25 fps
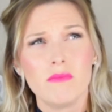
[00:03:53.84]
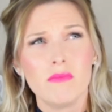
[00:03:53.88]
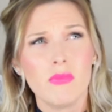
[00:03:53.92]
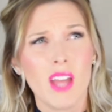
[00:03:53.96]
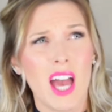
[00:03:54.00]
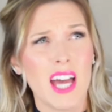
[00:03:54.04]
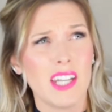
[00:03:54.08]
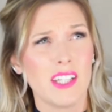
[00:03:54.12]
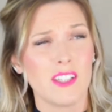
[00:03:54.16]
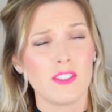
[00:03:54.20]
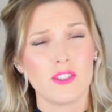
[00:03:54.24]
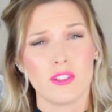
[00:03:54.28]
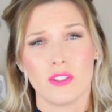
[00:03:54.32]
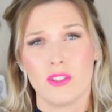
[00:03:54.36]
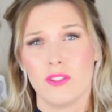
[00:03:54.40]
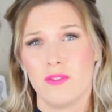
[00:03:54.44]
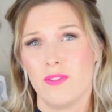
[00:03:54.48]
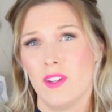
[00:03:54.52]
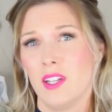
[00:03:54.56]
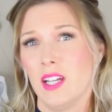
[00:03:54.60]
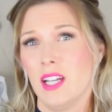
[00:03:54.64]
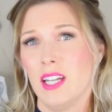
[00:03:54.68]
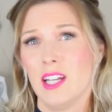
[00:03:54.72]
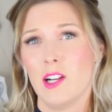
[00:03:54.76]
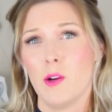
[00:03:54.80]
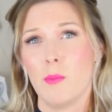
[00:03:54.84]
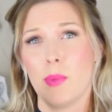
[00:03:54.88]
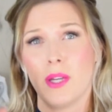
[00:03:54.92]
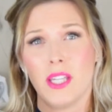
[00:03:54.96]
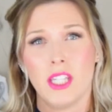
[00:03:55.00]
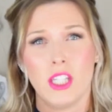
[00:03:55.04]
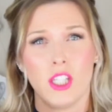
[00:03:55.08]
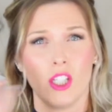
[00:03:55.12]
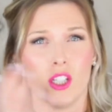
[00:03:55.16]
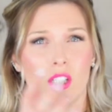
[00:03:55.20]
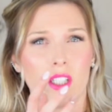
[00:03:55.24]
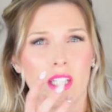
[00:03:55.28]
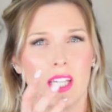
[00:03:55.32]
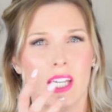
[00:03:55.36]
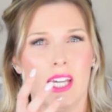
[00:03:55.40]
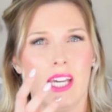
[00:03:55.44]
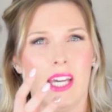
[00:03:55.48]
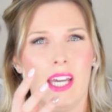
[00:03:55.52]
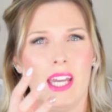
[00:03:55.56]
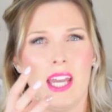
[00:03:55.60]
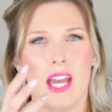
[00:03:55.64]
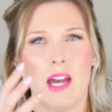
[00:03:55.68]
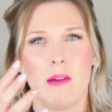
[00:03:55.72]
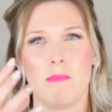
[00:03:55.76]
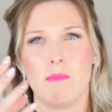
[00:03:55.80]
and I just feel a little bit
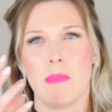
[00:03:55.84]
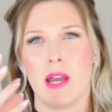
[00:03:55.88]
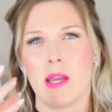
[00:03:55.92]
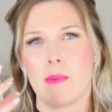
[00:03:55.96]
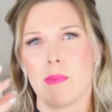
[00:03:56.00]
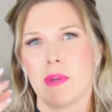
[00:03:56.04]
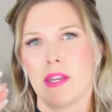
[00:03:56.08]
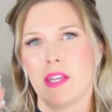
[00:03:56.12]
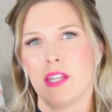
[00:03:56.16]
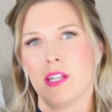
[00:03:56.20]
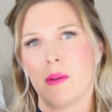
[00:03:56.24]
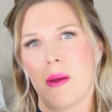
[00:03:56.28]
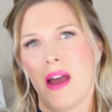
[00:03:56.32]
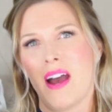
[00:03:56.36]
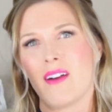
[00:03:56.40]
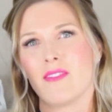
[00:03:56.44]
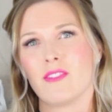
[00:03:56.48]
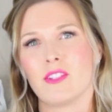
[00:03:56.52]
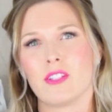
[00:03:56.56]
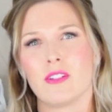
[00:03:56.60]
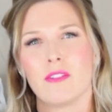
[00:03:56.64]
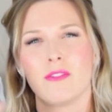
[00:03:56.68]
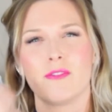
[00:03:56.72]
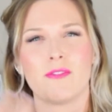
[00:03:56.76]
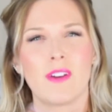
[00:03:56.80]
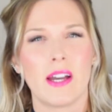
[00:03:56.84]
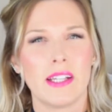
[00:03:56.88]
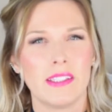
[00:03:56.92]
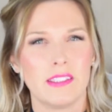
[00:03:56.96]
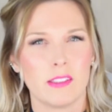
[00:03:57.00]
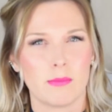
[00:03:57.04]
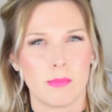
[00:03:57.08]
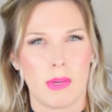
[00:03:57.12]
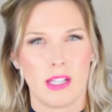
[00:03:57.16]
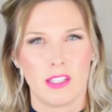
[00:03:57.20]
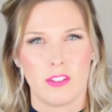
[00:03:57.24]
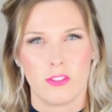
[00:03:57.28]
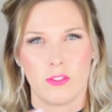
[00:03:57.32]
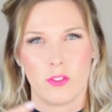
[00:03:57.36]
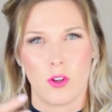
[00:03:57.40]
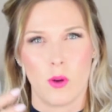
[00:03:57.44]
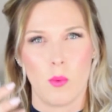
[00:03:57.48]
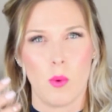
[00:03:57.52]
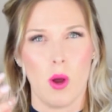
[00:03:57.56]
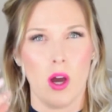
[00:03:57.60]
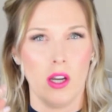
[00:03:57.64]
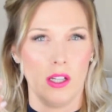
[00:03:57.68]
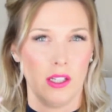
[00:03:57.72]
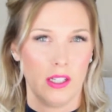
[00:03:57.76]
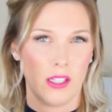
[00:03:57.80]
yucky, and maybe, you know, I haven't done a face mask for a
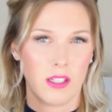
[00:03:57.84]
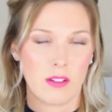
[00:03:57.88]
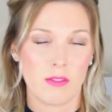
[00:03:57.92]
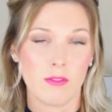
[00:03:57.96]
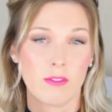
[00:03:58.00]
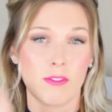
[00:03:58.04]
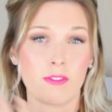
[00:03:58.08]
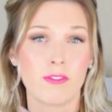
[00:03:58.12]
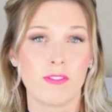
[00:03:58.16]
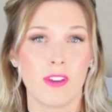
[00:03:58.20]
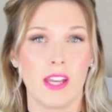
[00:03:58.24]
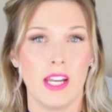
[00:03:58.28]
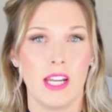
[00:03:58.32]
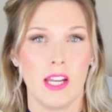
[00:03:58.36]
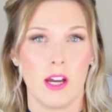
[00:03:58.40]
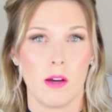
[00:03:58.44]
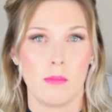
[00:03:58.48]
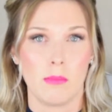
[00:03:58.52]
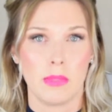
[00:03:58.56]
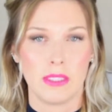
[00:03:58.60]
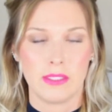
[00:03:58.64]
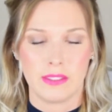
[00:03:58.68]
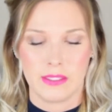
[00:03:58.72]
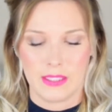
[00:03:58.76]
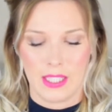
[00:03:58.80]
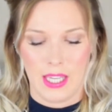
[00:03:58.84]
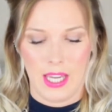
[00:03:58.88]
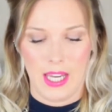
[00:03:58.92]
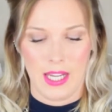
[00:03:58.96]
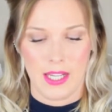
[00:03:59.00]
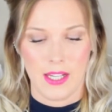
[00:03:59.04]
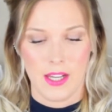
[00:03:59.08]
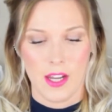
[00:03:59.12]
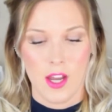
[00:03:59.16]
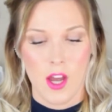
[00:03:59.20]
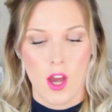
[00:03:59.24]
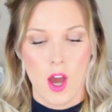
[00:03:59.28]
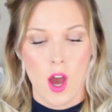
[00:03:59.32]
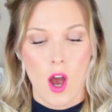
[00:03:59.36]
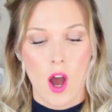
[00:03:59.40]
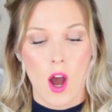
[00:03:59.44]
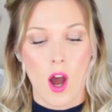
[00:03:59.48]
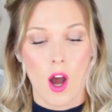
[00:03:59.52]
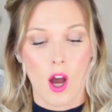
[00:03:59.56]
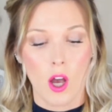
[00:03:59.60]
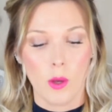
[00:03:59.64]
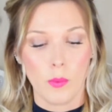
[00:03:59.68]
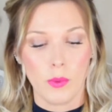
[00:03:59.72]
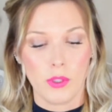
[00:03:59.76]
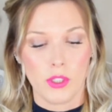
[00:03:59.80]
while and I can feel it on my skin,
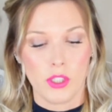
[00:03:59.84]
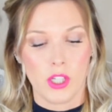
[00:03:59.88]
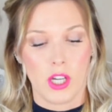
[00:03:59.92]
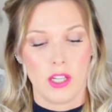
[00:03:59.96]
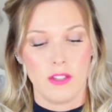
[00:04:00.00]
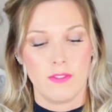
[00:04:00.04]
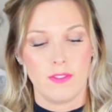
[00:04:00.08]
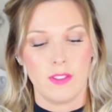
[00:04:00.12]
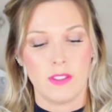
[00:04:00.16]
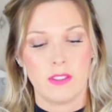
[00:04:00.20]
I would go for